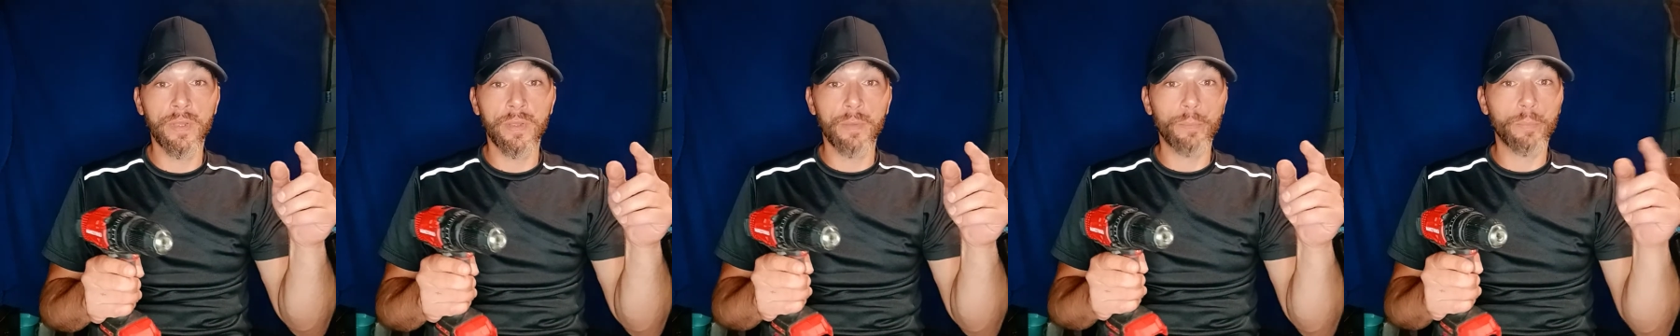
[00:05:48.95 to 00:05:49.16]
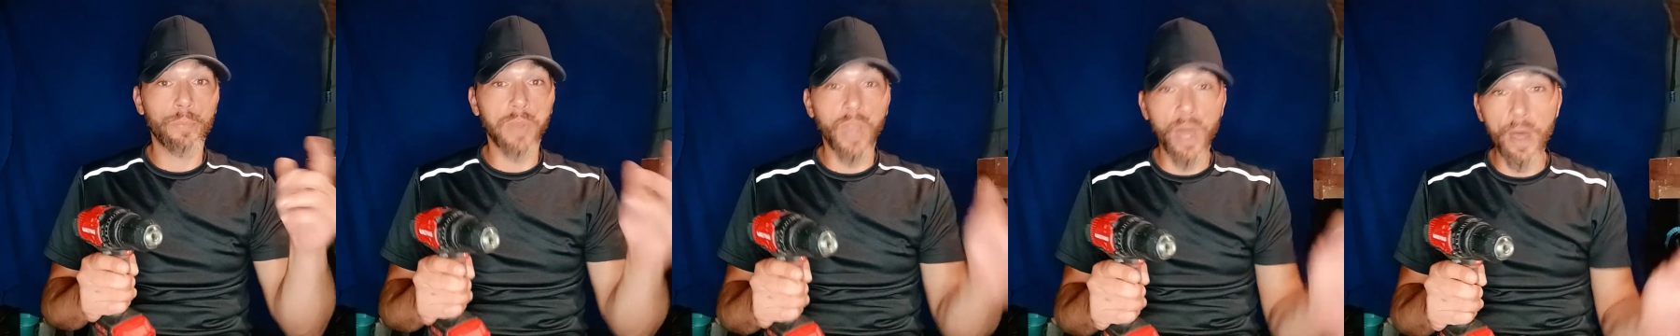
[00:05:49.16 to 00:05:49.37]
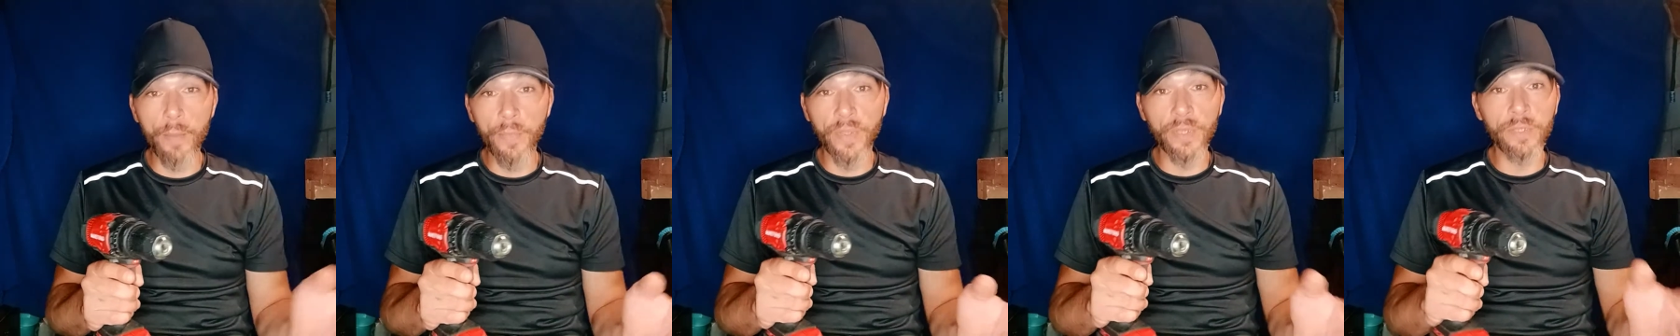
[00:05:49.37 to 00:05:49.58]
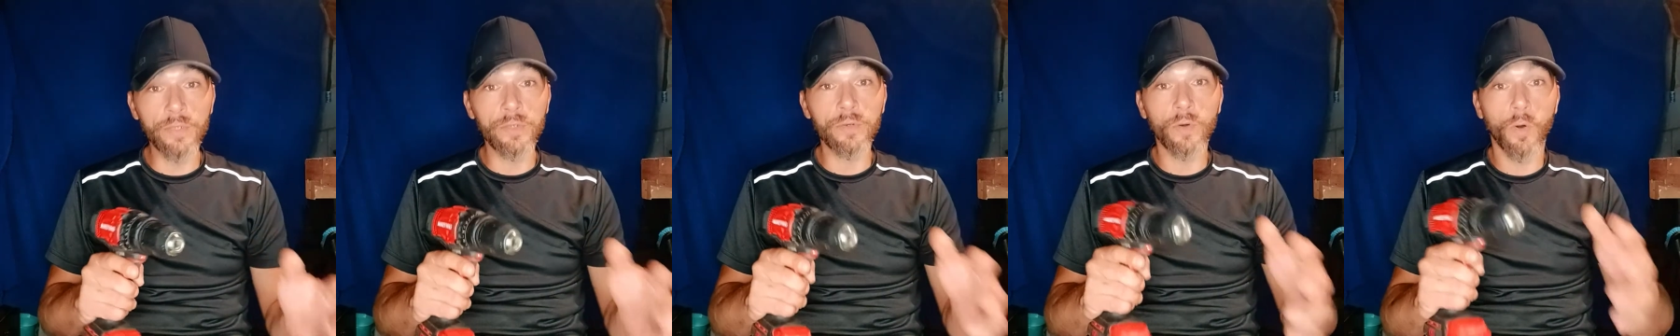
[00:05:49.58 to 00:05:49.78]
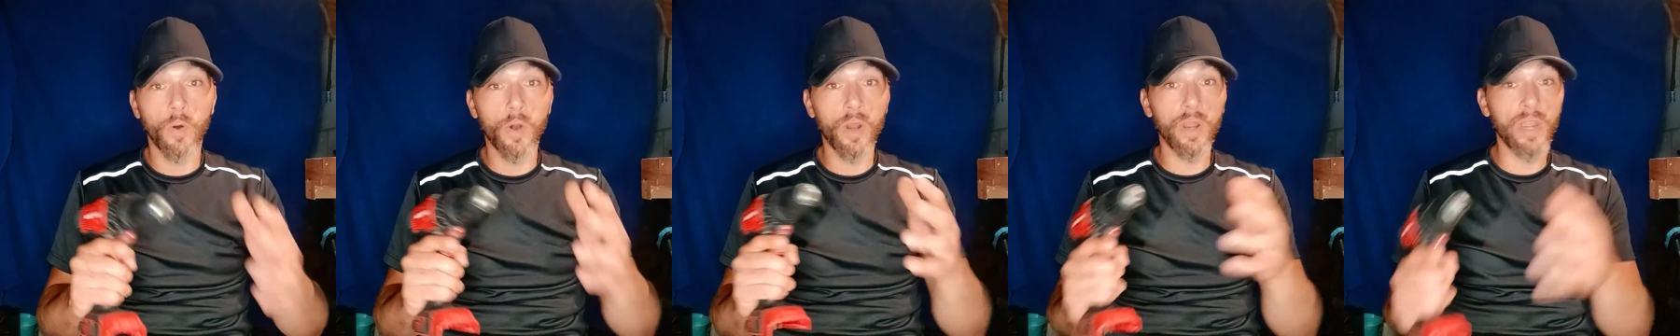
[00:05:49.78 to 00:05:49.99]
plumbing
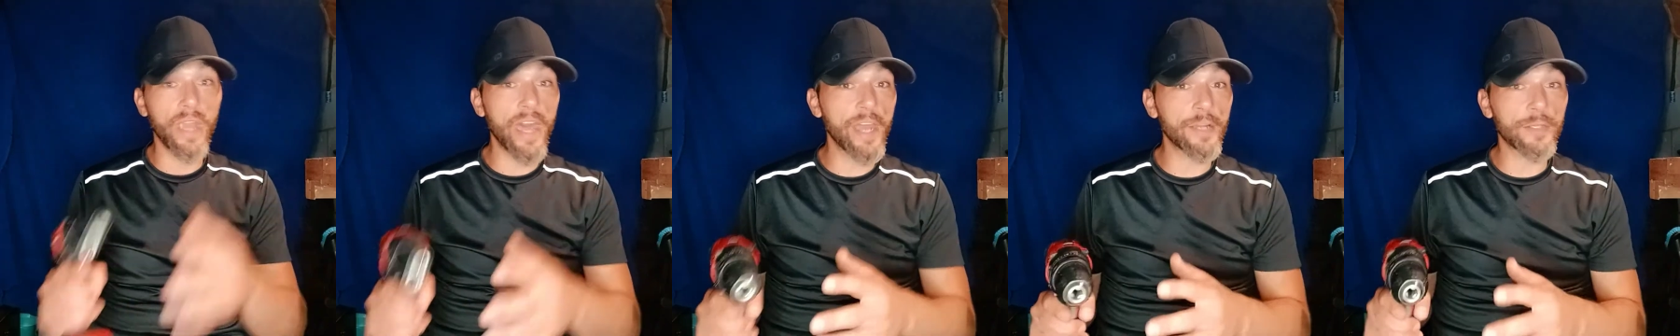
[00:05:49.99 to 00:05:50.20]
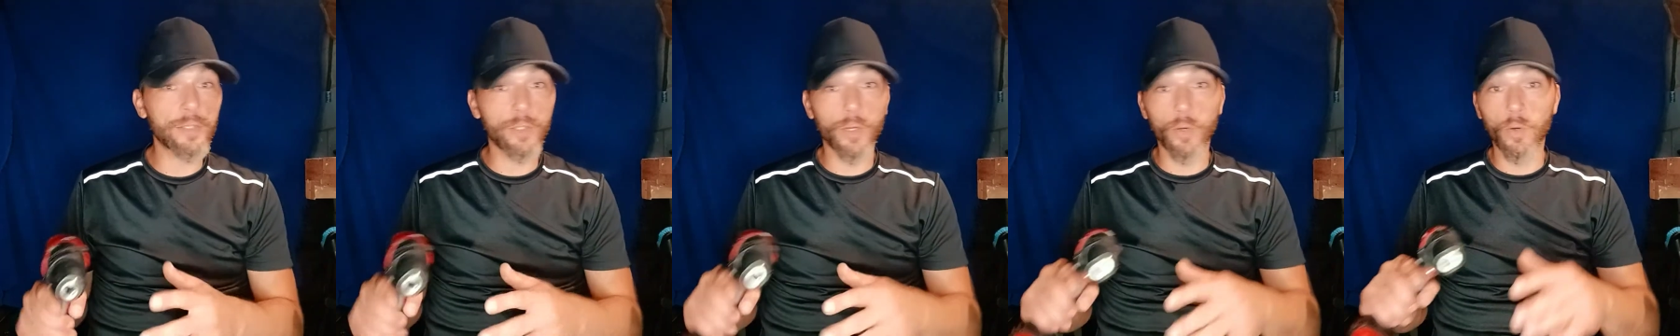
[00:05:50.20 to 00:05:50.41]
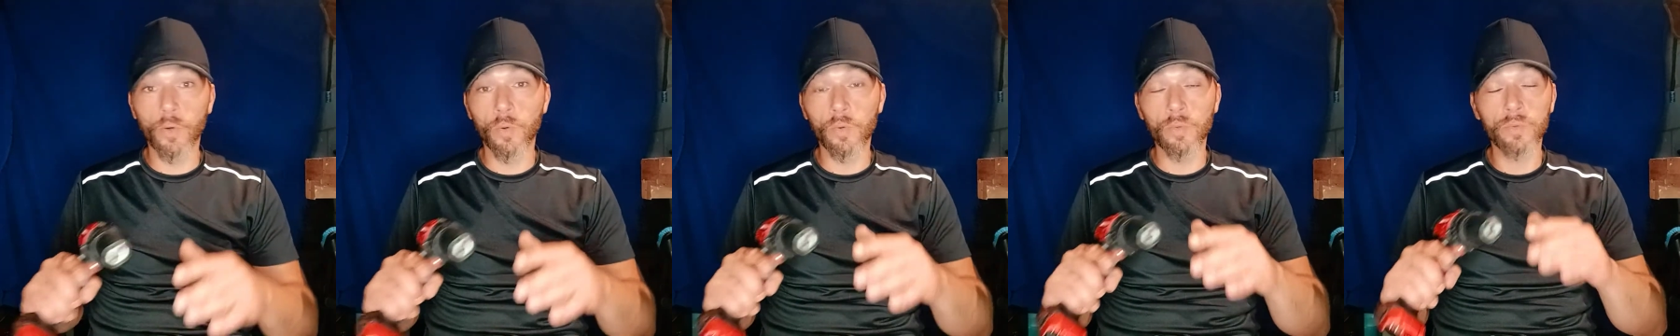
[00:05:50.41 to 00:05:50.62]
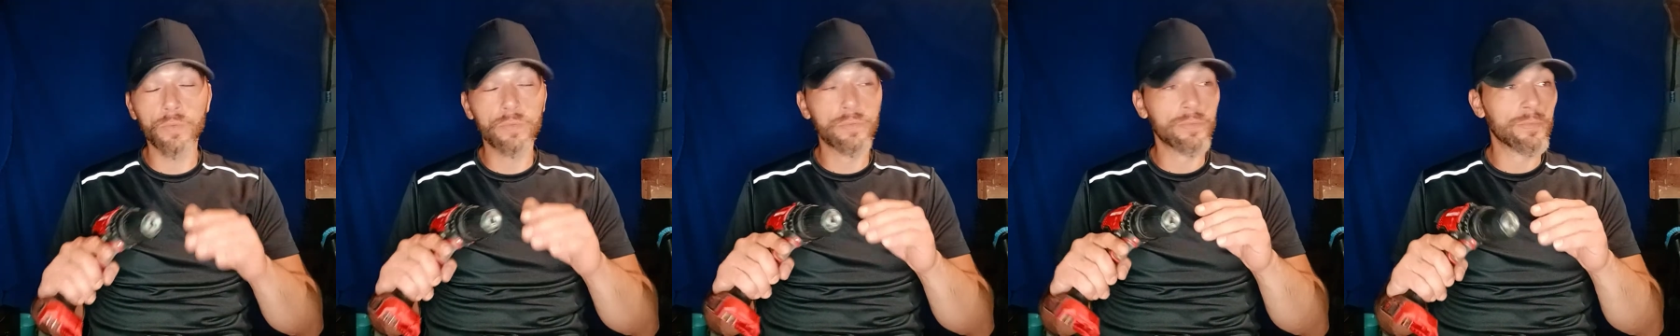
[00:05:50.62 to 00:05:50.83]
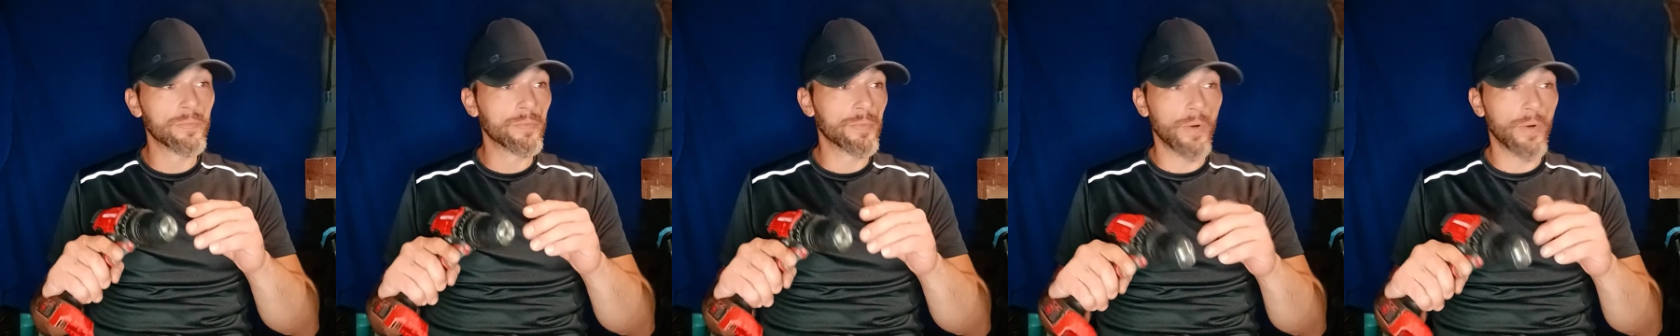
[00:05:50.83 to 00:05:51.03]
or electrical
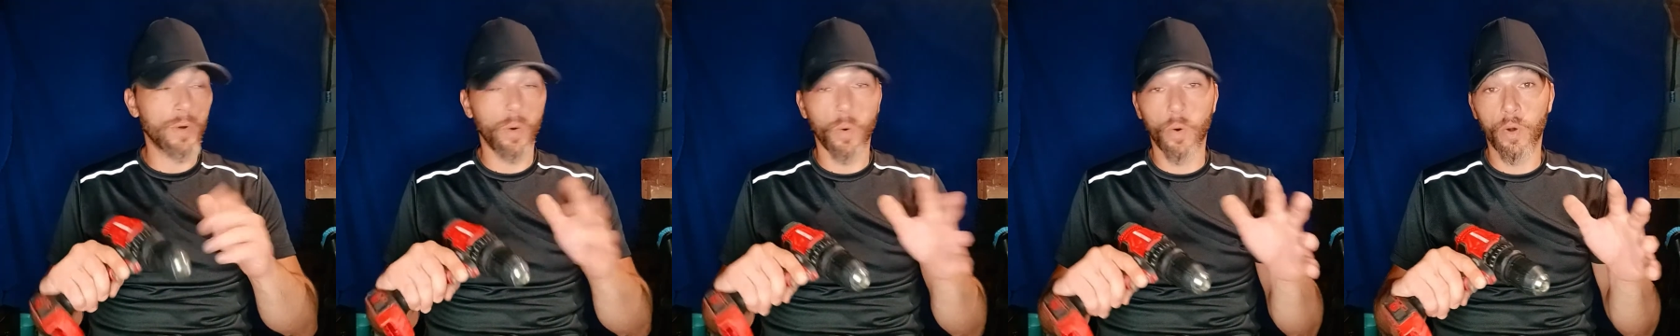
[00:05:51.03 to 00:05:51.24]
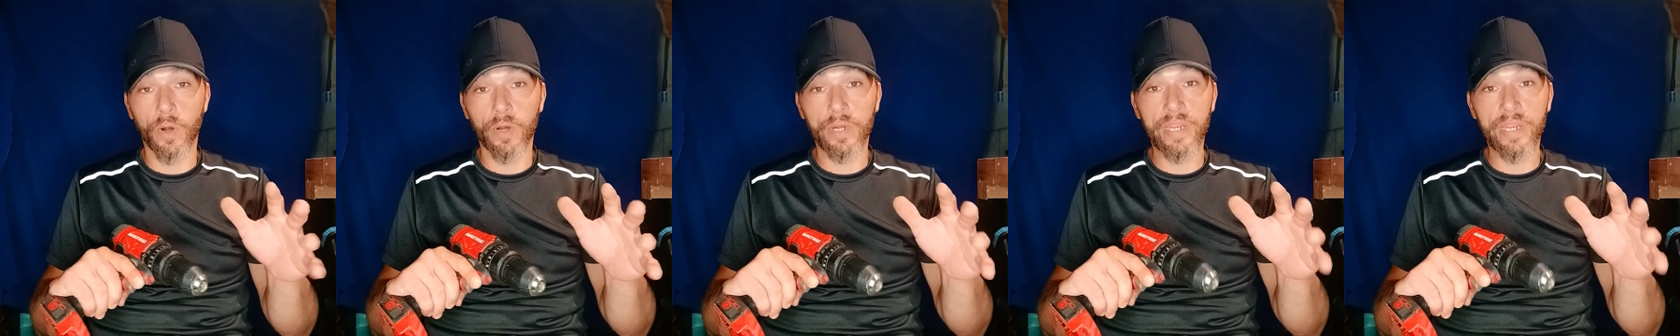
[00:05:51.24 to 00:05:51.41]
or